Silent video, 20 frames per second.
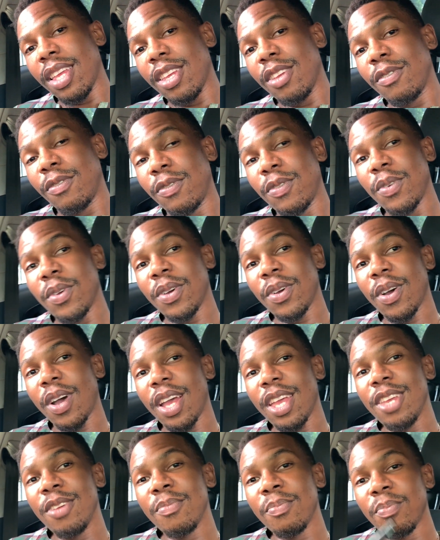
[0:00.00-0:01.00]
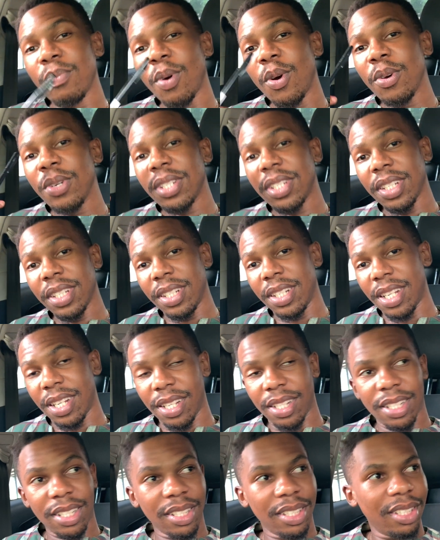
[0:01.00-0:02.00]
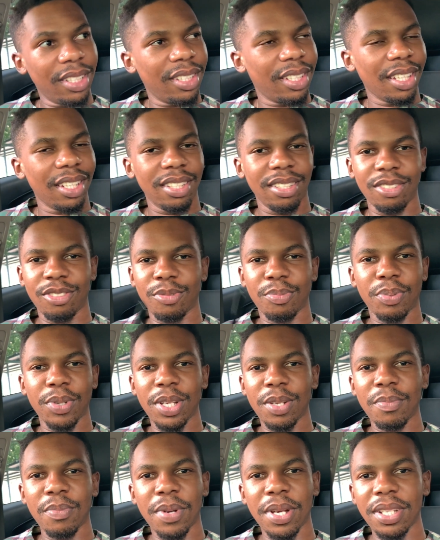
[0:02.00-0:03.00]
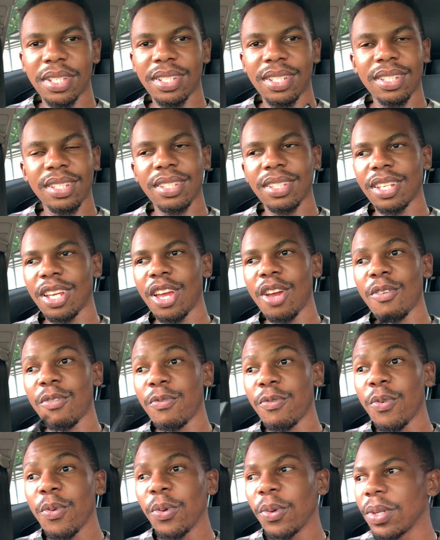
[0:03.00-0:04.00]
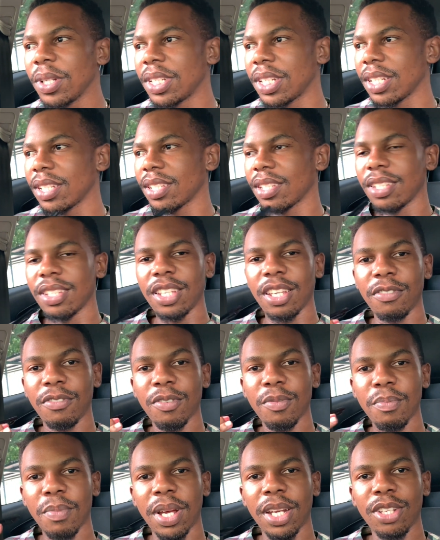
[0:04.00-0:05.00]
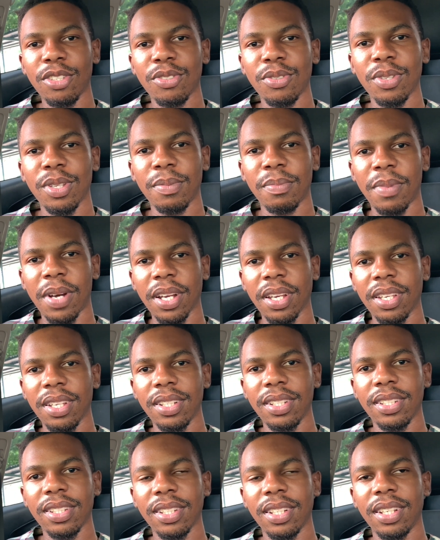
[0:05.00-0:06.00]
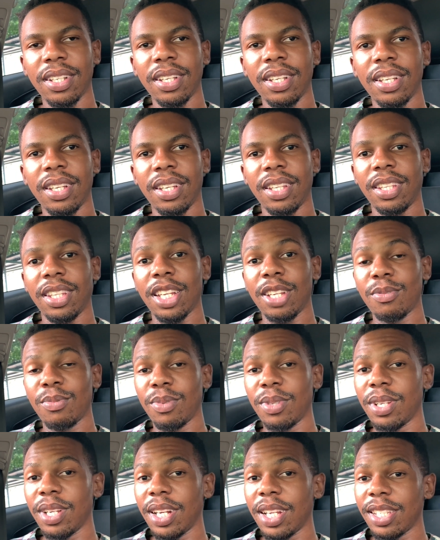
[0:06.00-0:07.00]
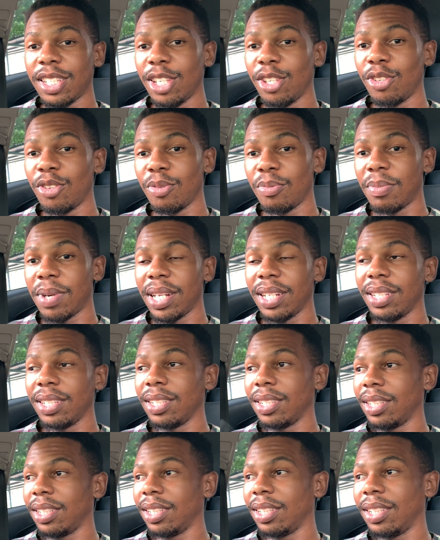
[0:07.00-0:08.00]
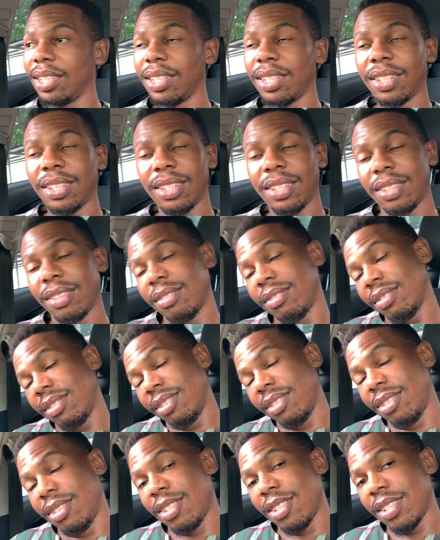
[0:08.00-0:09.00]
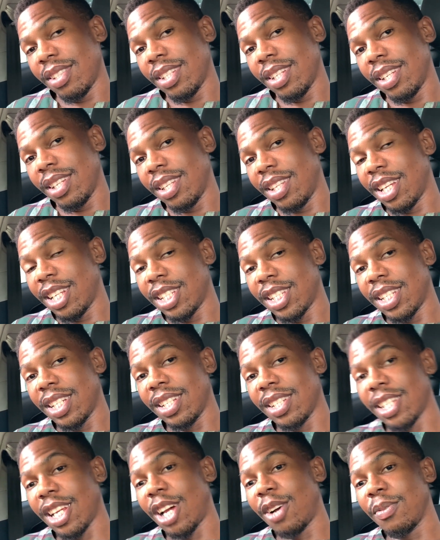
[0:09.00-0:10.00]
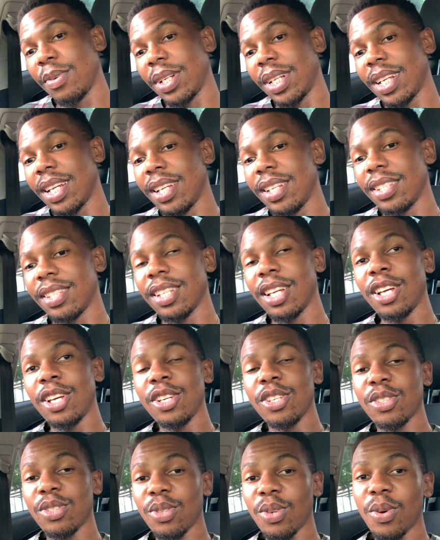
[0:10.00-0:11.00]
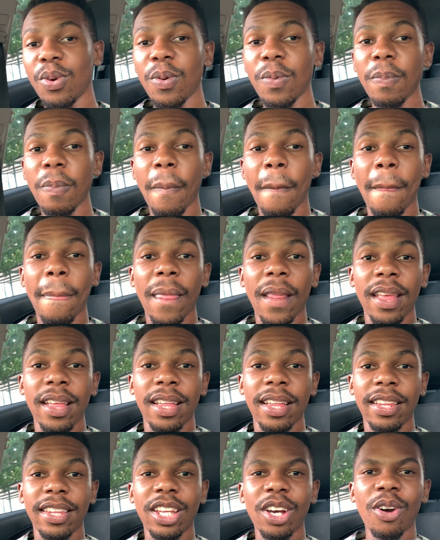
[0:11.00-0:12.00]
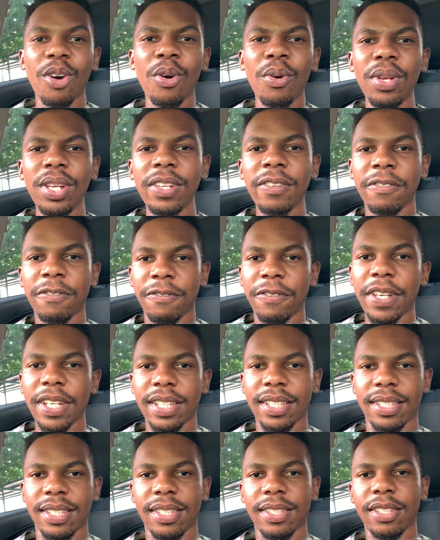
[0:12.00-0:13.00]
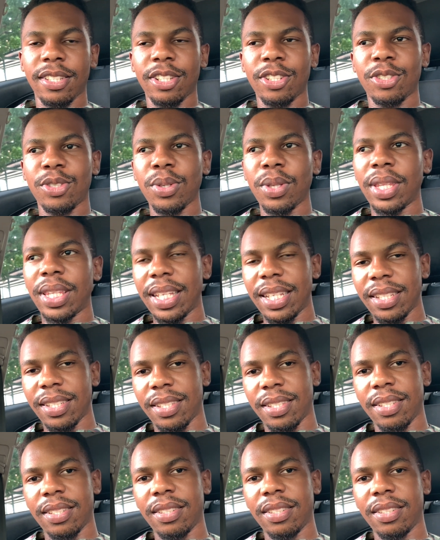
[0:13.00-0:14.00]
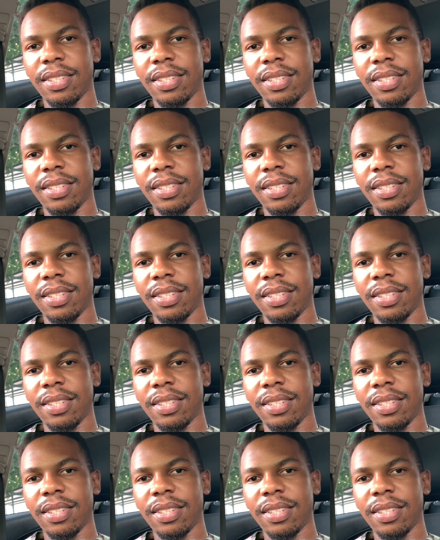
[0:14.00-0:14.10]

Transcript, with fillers: if you emotional then you're pretty much a fool just giving money to the market then we're gonna take your money you know what i'm saying that's just how it is so the only fix to this